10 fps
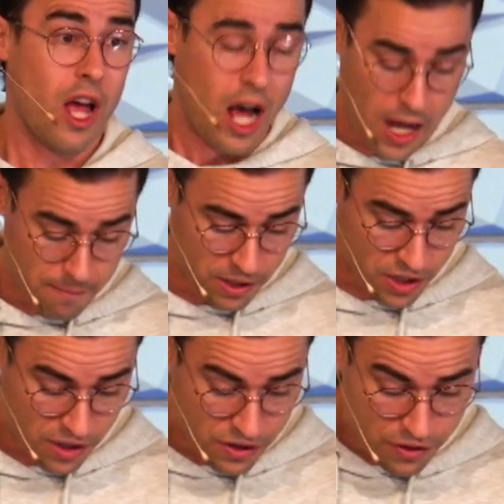Um,
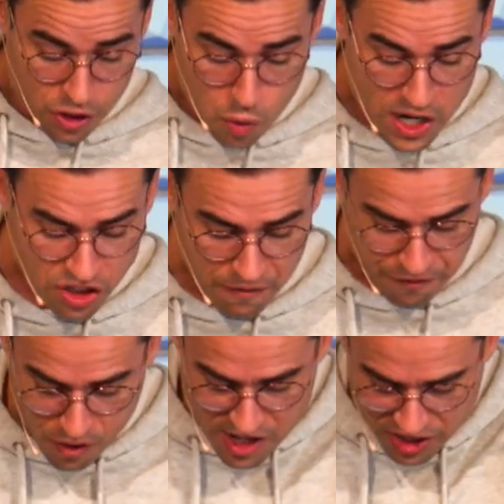the, the, the question
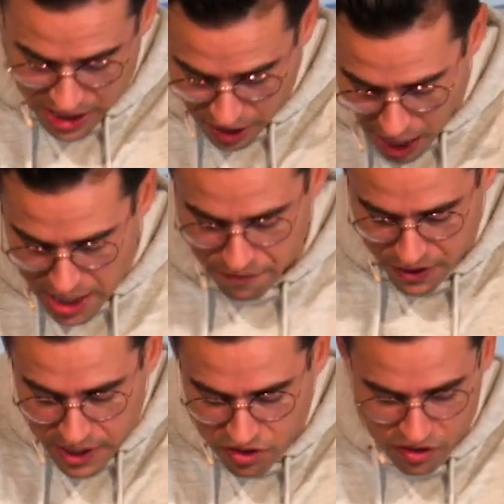for us in light of
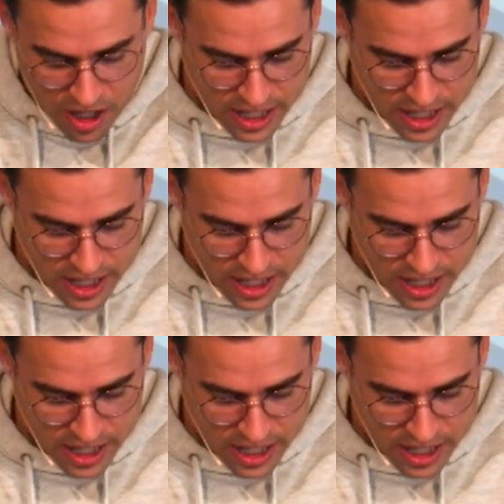this,